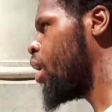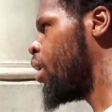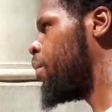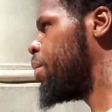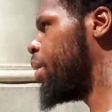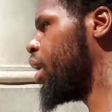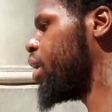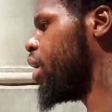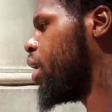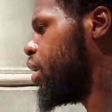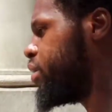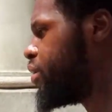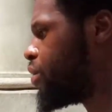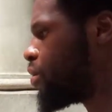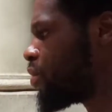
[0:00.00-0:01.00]
But
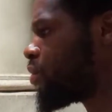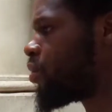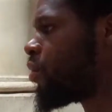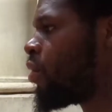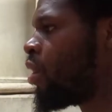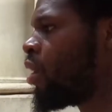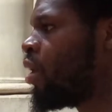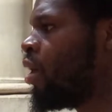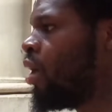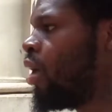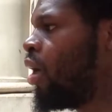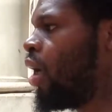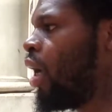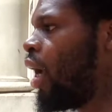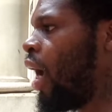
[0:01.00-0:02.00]

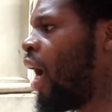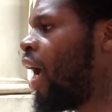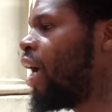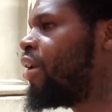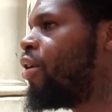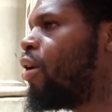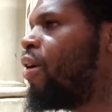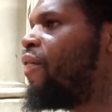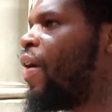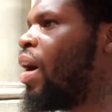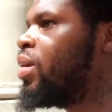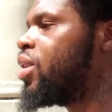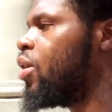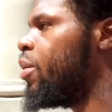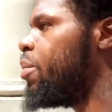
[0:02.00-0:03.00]
I didn't know if I
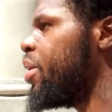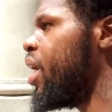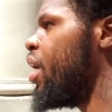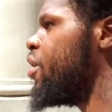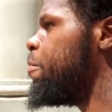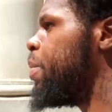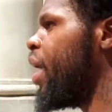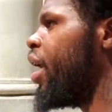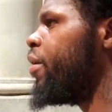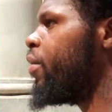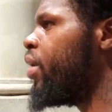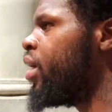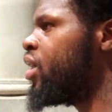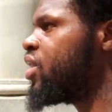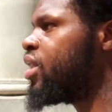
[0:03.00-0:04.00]
was going to be able to pay
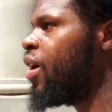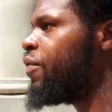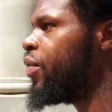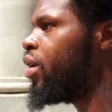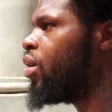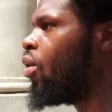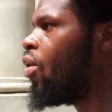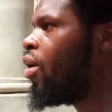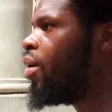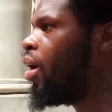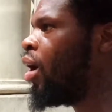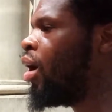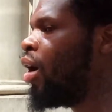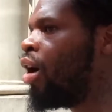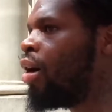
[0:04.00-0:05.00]
rent and stuff, and the Lord
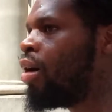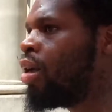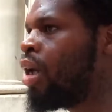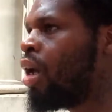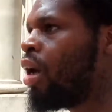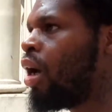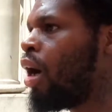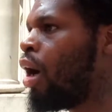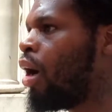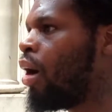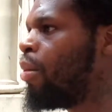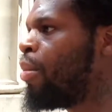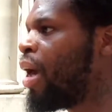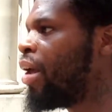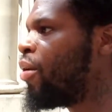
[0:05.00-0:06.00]

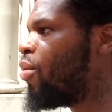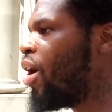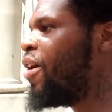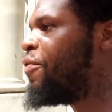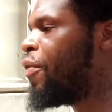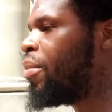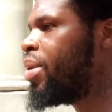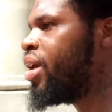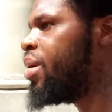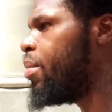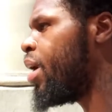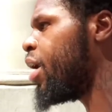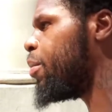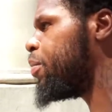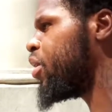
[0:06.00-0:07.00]
made a way for me to
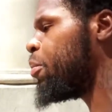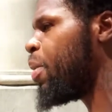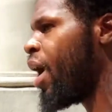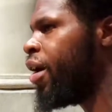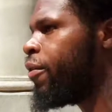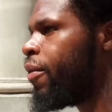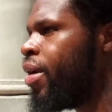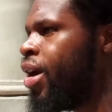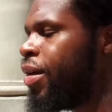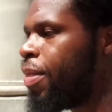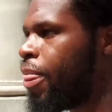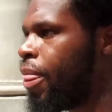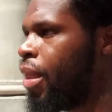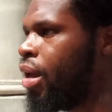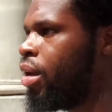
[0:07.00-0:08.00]
pay rent.
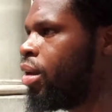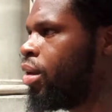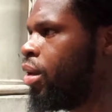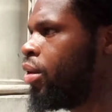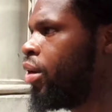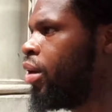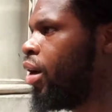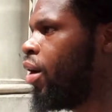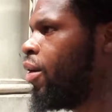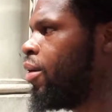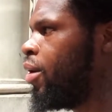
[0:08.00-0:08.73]
You know.